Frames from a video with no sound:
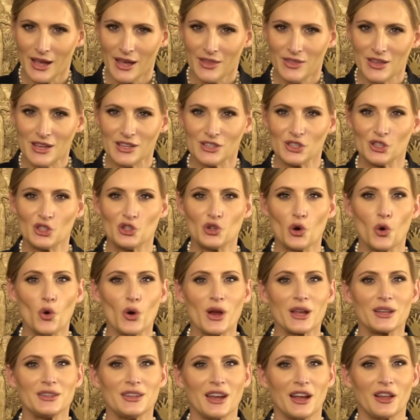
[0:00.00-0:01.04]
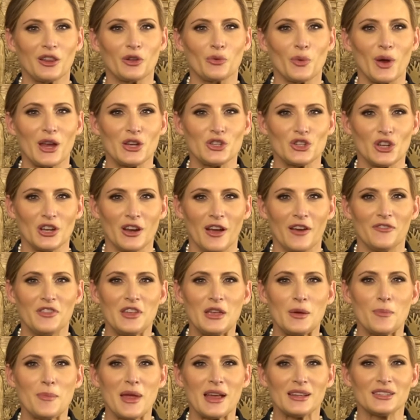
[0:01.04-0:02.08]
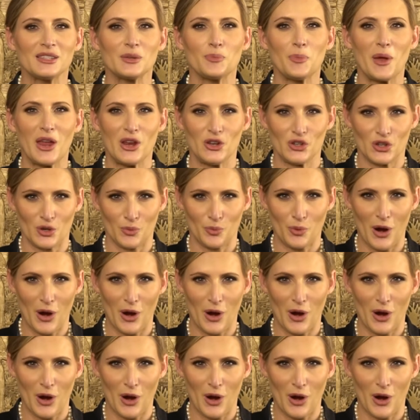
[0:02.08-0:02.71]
the historic declaration of the Emancipation